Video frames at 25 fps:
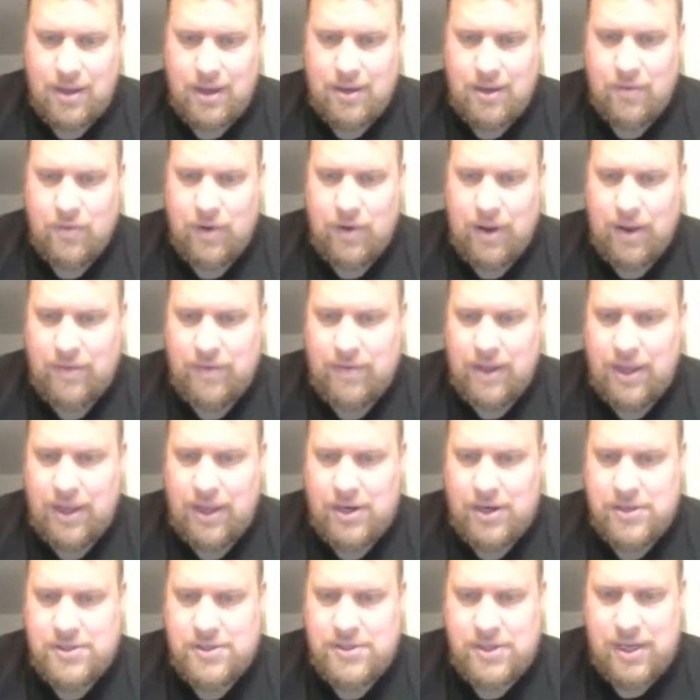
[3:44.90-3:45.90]
We have the
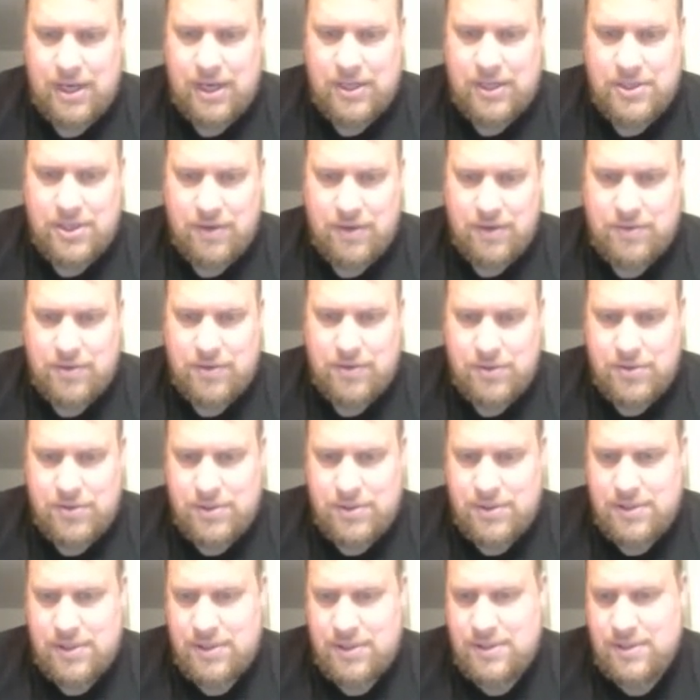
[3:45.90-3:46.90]
intersection of two
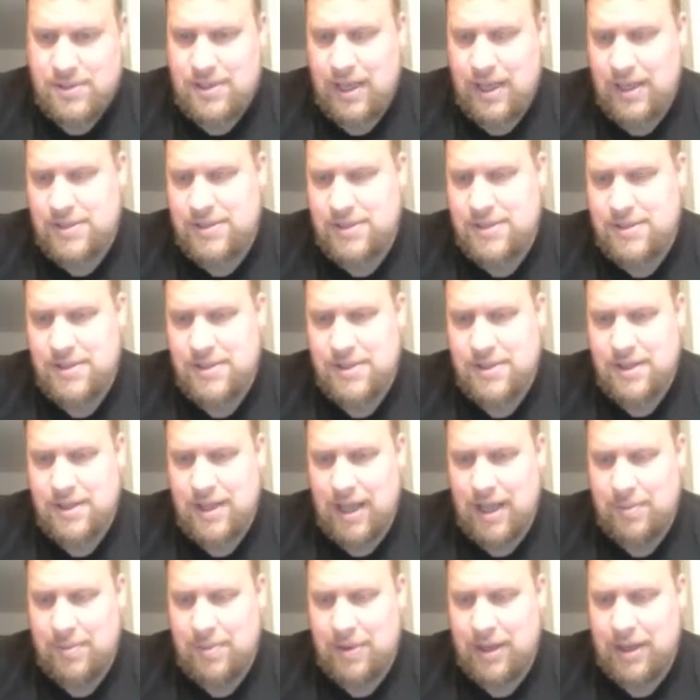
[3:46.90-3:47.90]
sets,
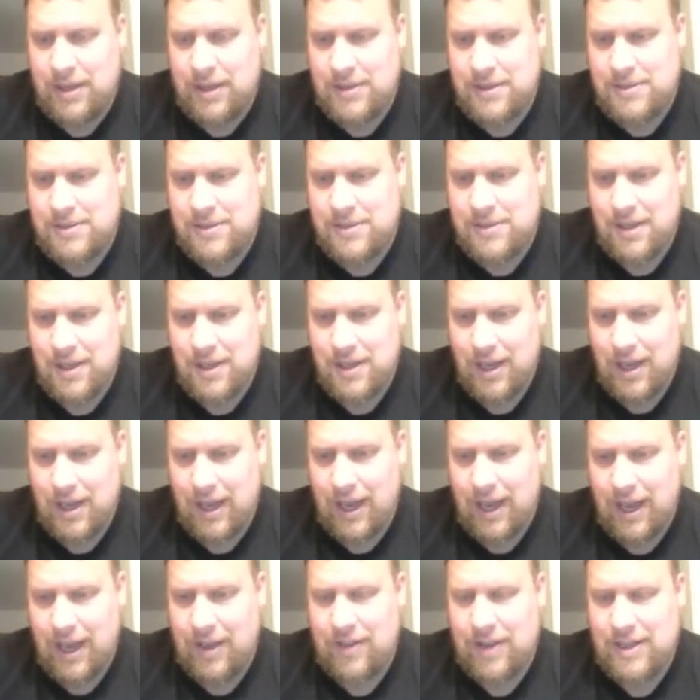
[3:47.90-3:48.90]
that means
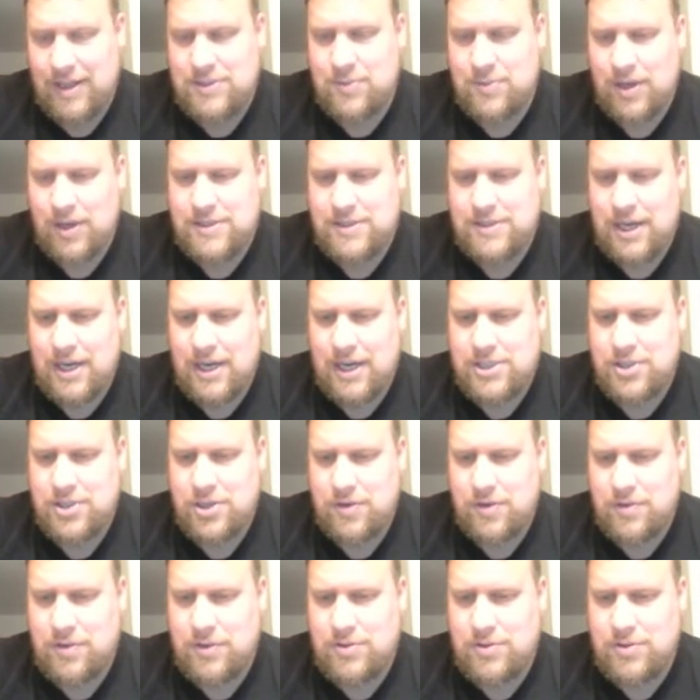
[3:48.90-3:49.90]
and. That's why I said I should
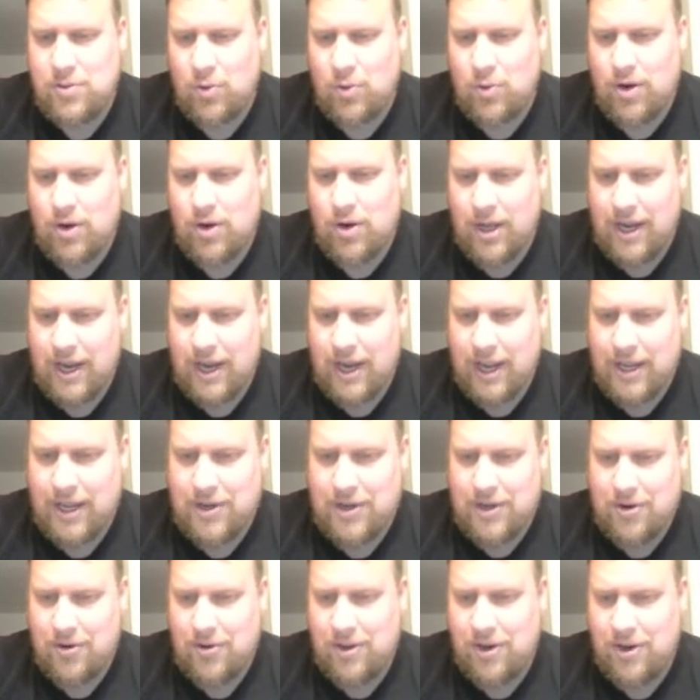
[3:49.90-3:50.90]
have used or, not
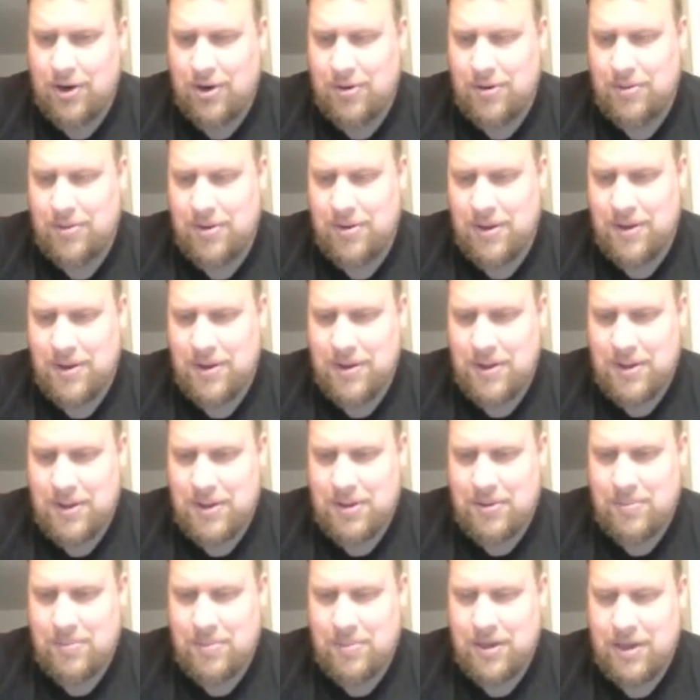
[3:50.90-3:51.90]
and, earlier,
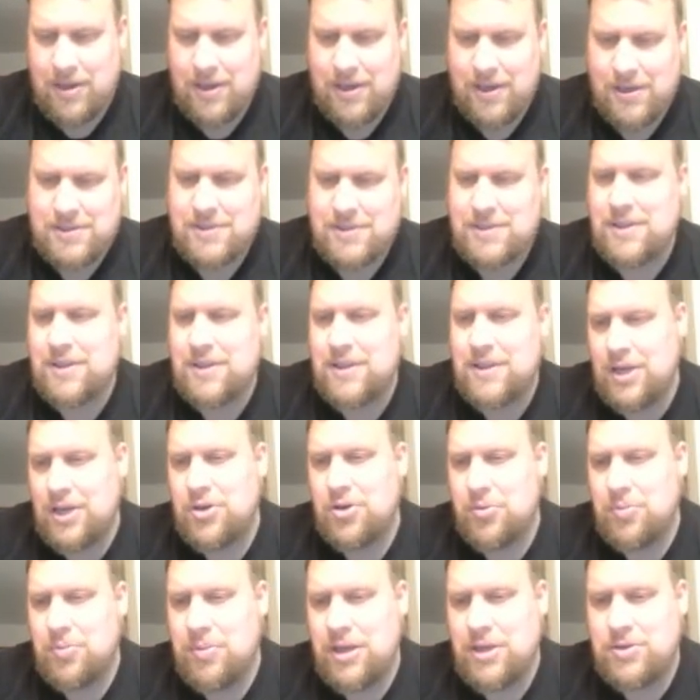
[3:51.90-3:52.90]
because they
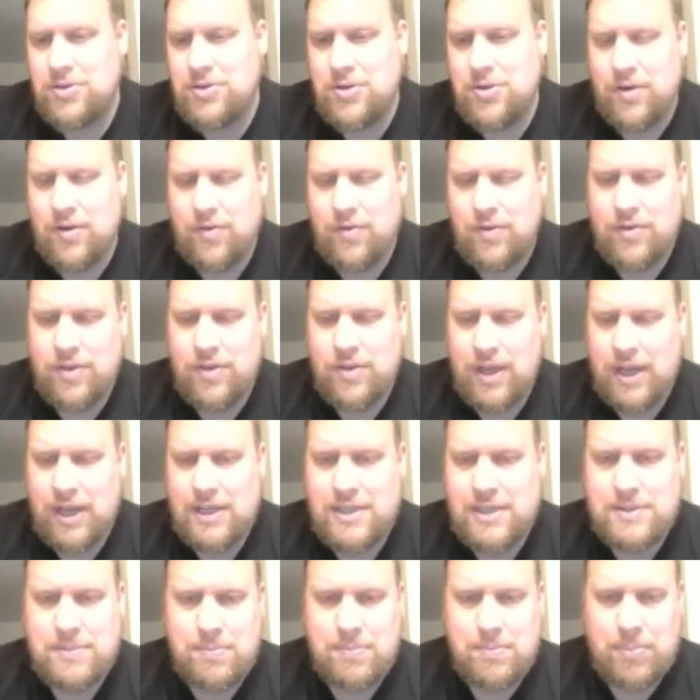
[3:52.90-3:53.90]
do mean two different
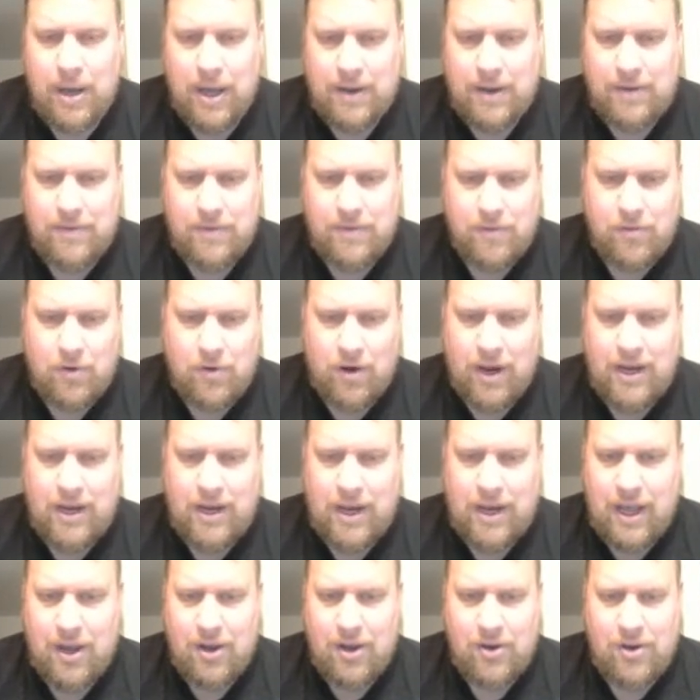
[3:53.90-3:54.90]
things. But for right
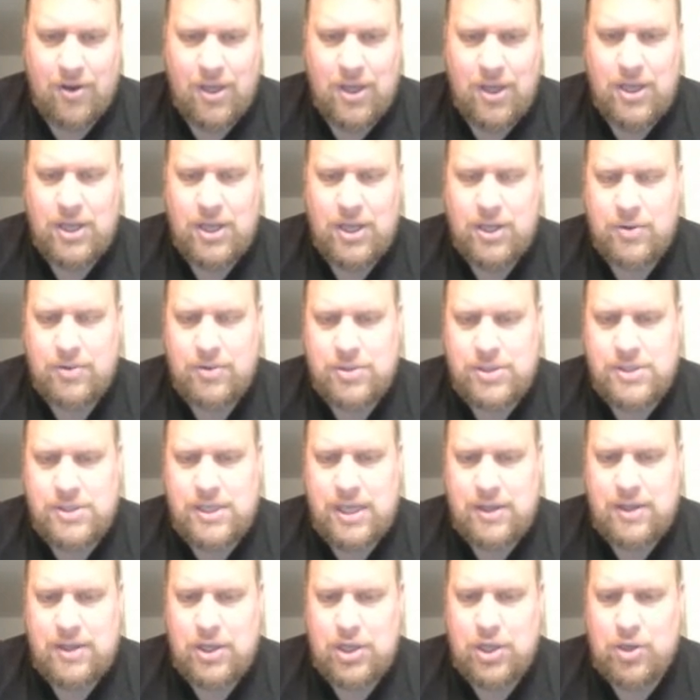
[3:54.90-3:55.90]
now, you just
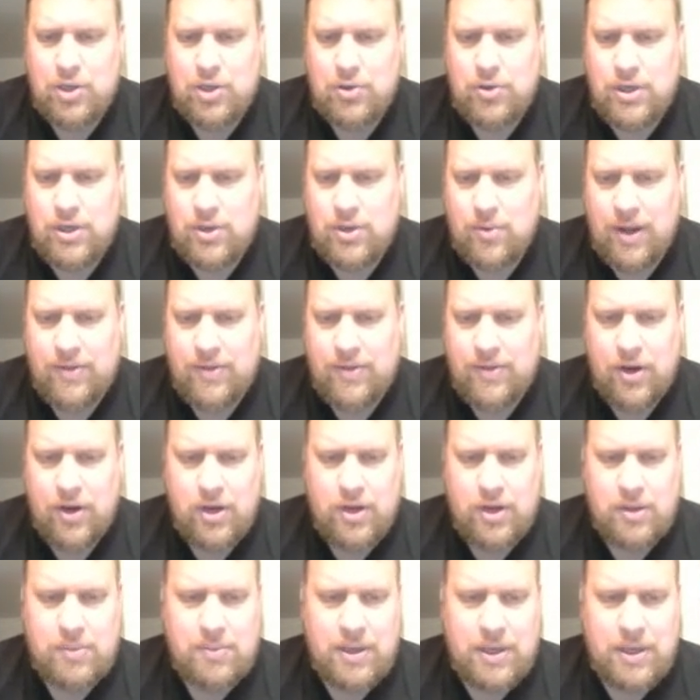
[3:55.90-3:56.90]
say the union right there,
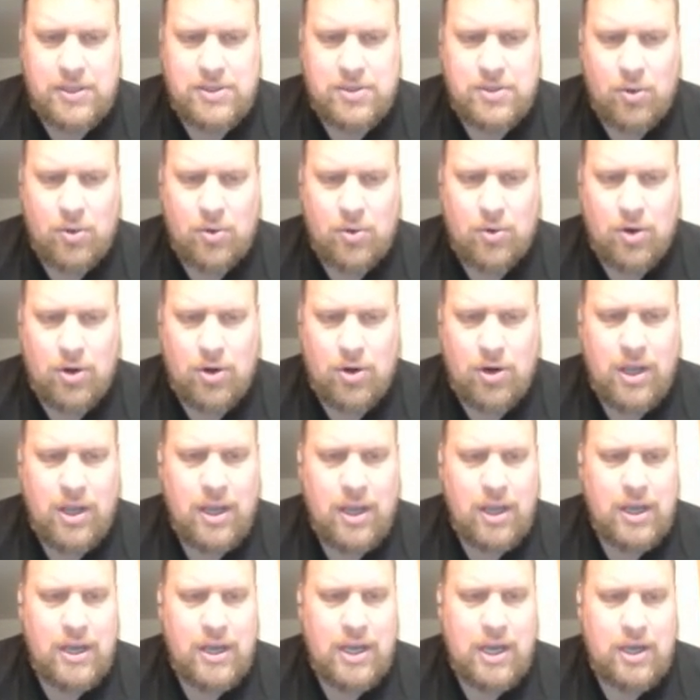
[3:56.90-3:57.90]
and it means or.
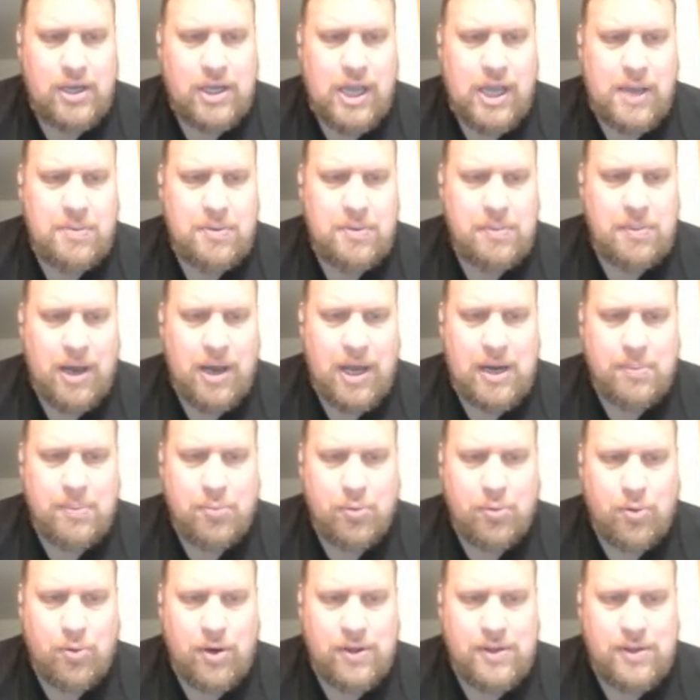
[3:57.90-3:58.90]
And keep in mind, a
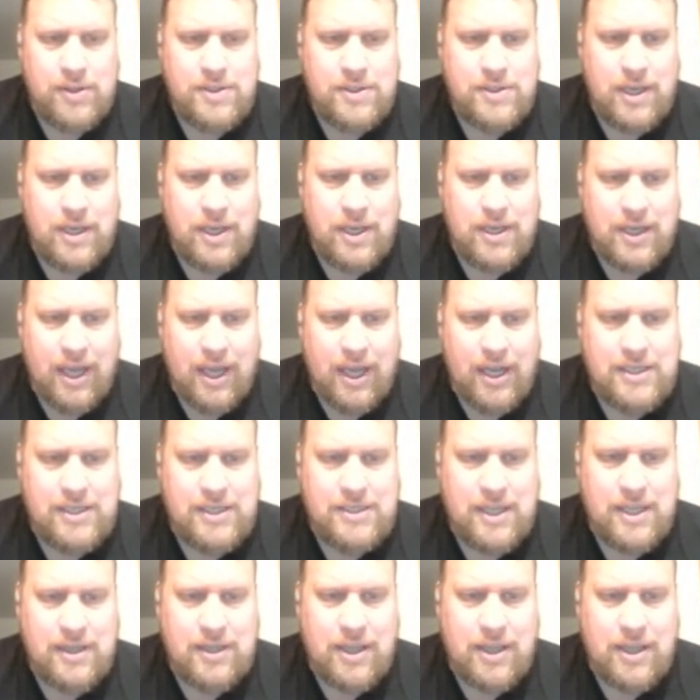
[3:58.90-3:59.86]
parenthesis indicates that the